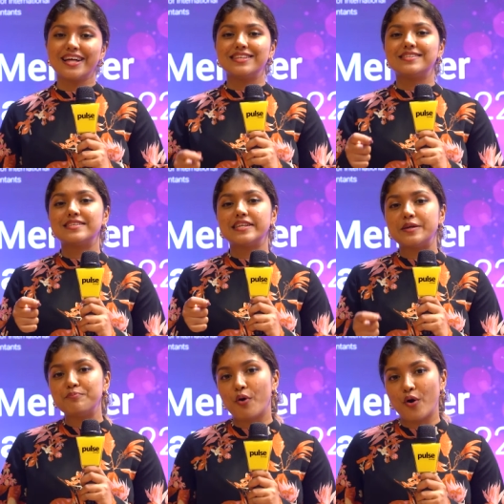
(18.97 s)
This is an
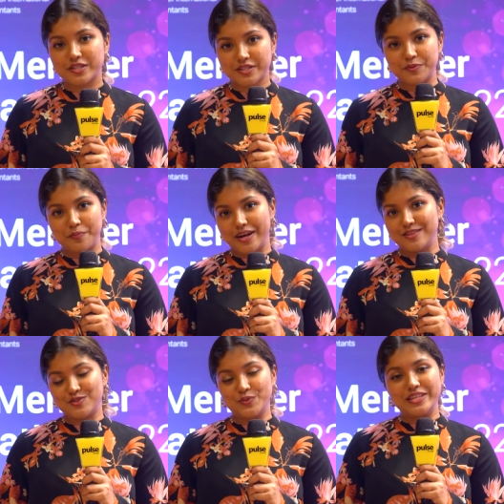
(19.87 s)
important
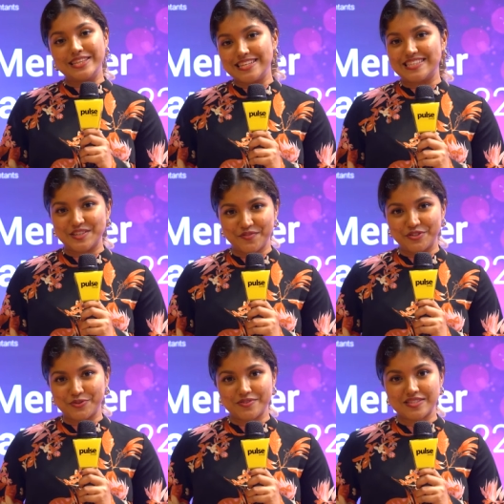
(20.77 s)
milestone in these
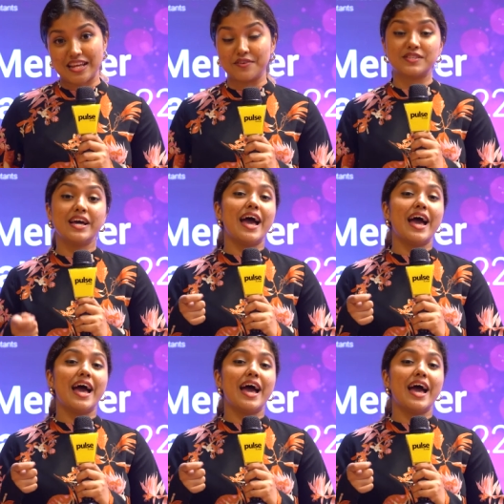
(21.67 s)
individuals' lives